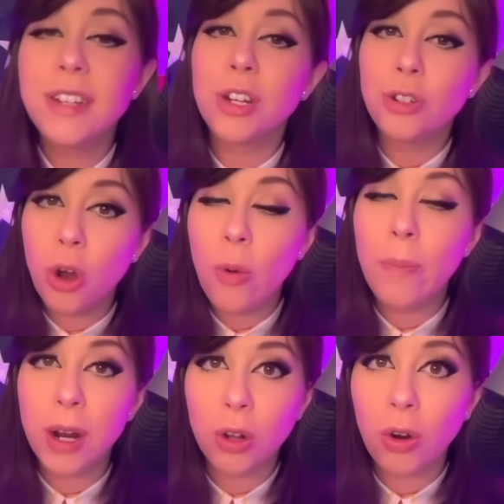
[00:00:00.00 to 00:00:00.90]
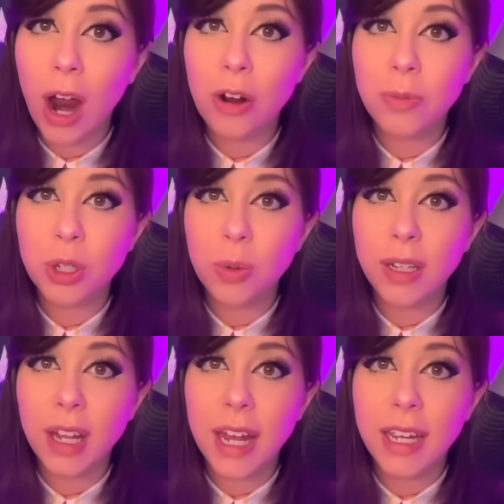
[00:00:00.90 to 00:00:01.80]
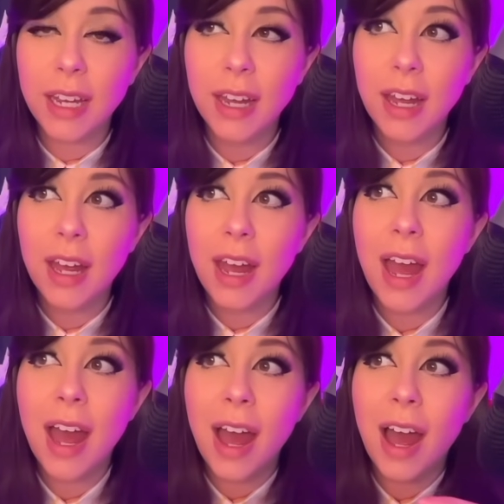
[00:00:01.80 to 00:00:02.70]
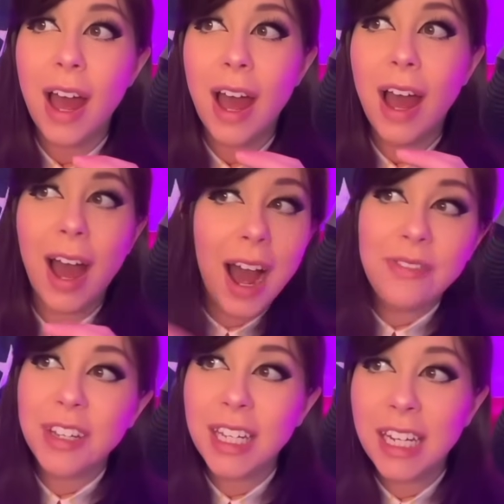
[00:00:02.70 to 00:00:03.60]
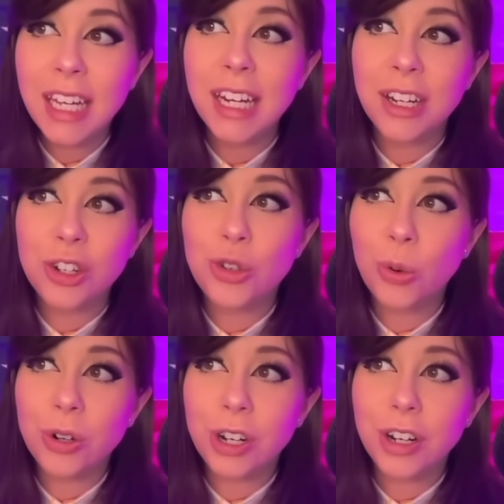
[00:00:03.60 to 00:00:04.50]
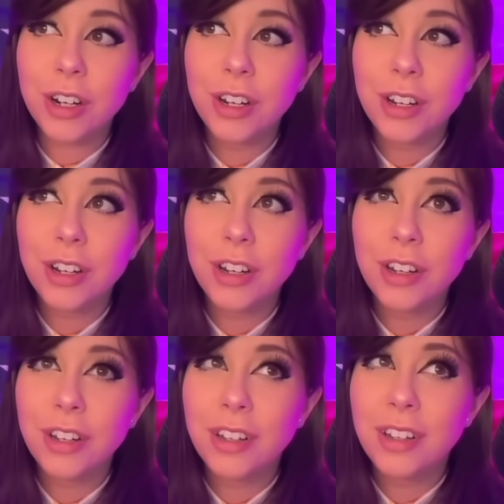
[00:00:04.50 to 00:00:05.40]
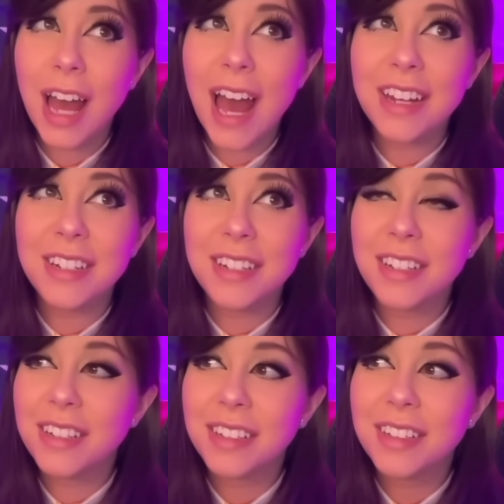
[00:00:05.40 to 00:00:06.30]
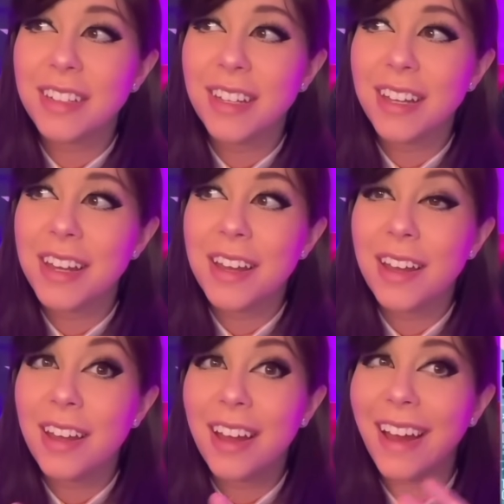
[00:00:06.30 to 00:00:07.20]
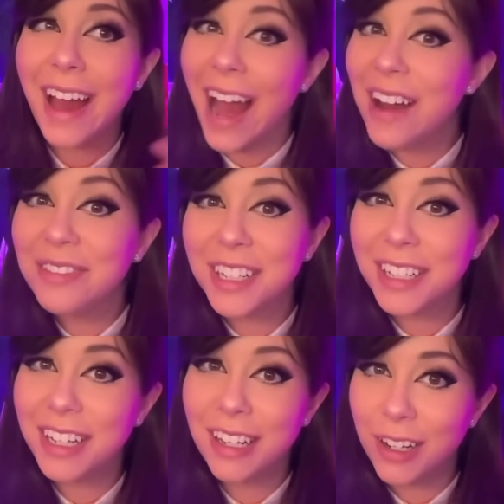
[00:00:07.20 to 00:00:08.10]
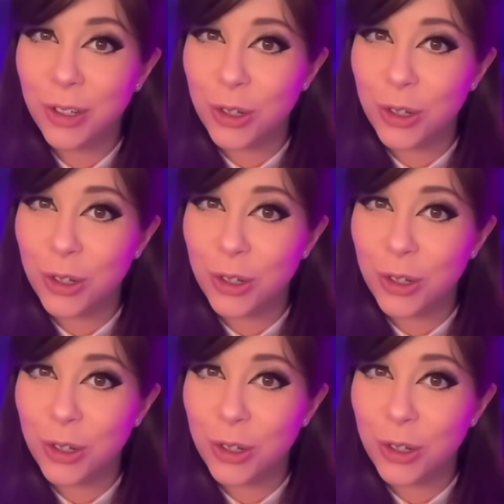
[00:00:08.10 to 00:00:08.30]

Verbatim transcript: is there no middle ground between, like, having an eating disorder and having an eating